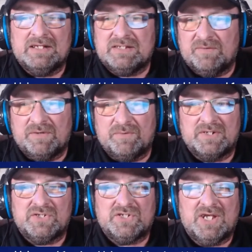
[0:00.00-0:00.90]
as
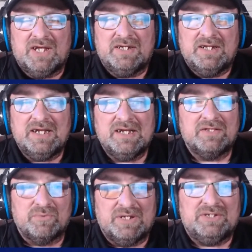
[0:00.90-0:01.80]
everyone has said, he
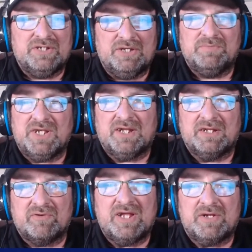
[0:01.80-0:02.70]
had 3 teams he had a
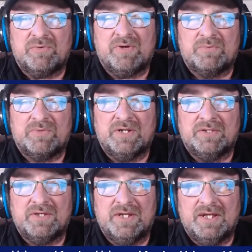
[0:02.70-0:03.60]
great career with,
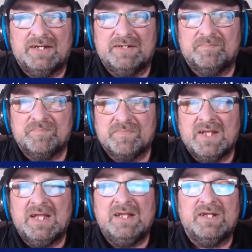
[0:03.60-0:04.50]
and
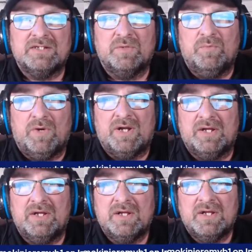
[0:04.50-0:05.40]
he doesn't want
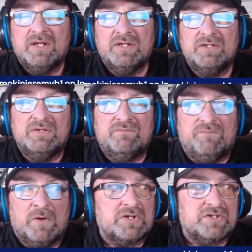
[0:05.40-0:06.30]
to
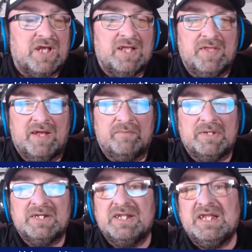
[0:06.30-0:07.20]
focus on them
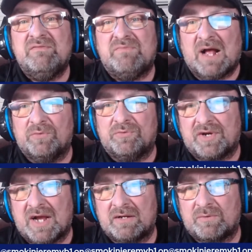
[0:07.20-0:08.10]
and leave out the
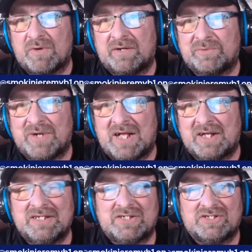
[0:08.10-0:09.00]
Colorado
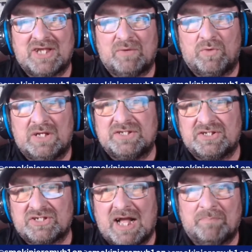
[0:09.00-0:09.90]
Rockies because that was a
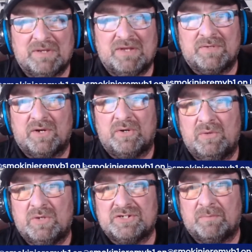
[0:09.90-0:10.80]
stop, even though
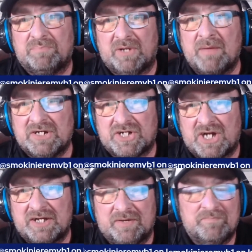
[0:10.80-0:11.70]
it was a blemish
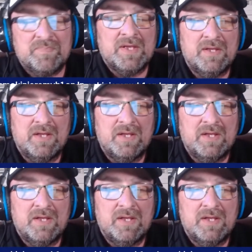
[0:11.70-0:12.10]
on him.